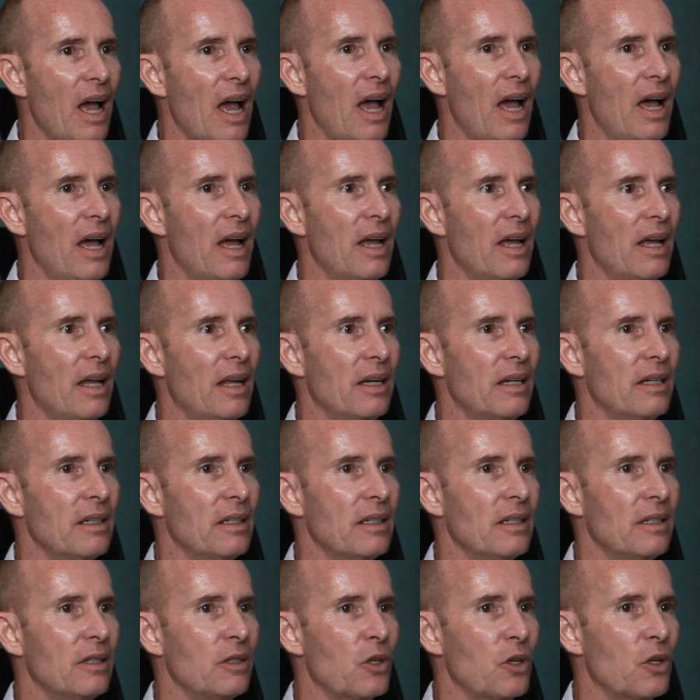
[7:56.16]

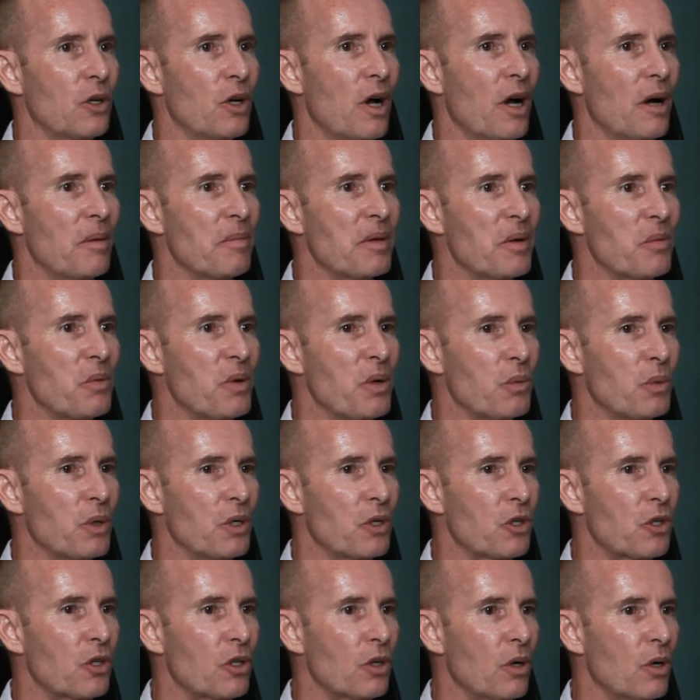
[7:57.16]
And, you know, I mean, we would
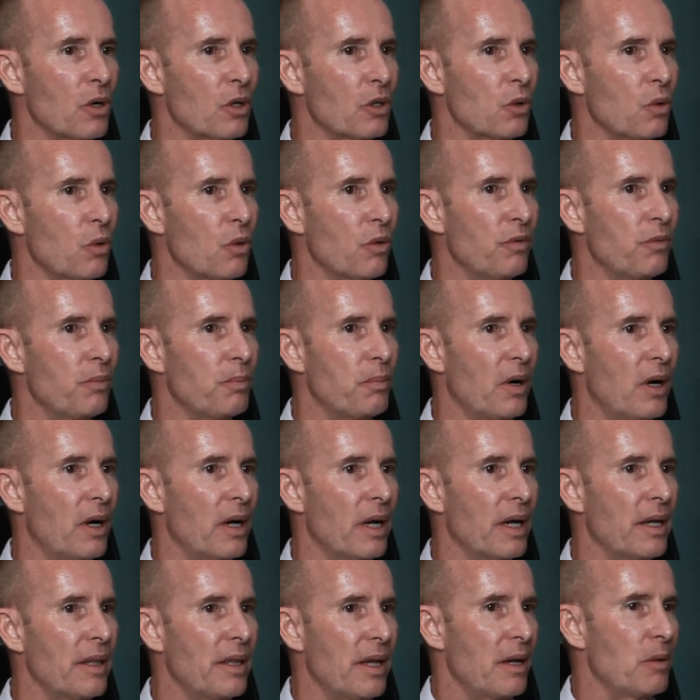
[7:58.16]
start off
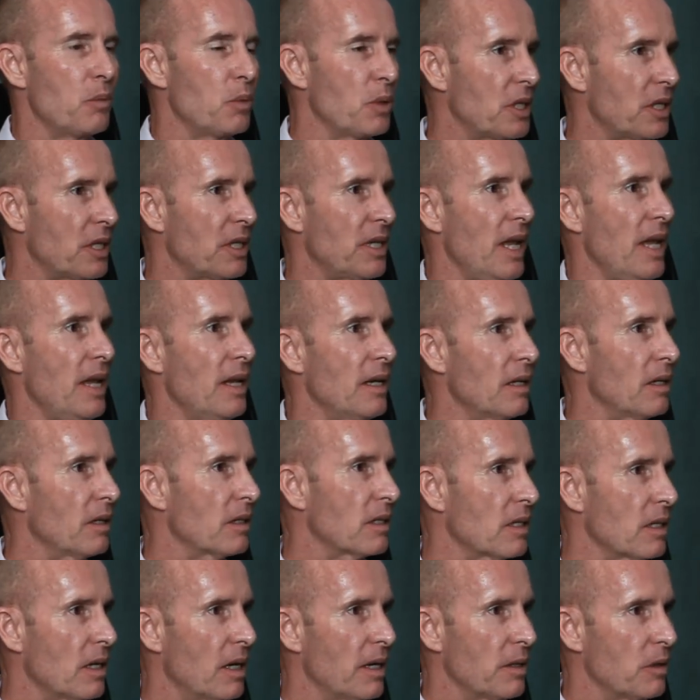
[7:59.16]
by, they would stand
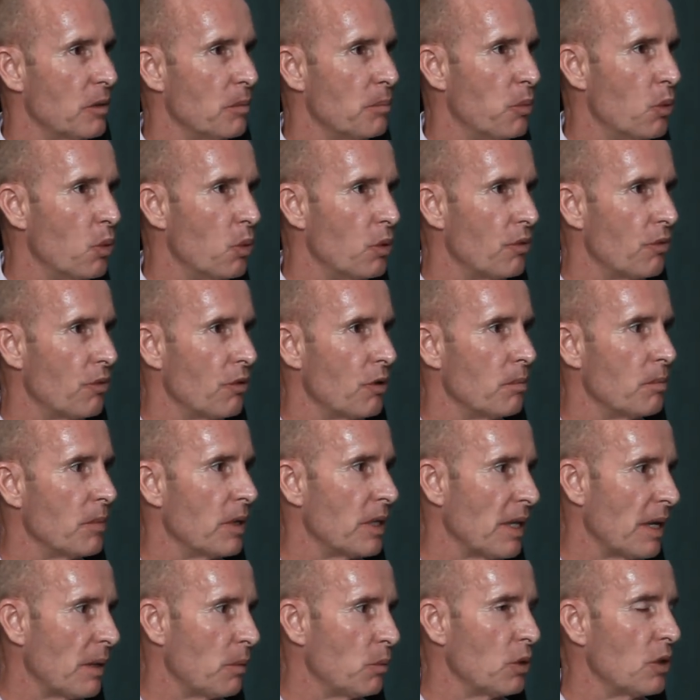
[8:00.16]
outside the boardroom and
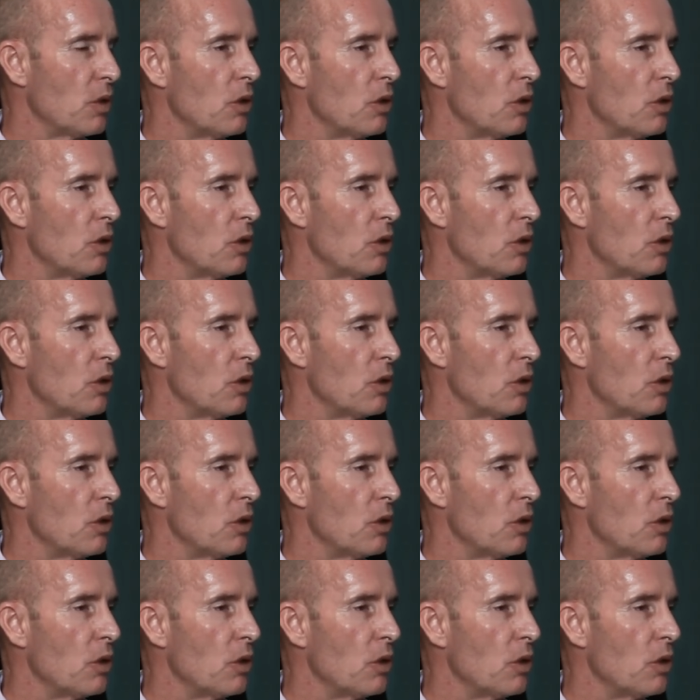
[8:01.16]
they would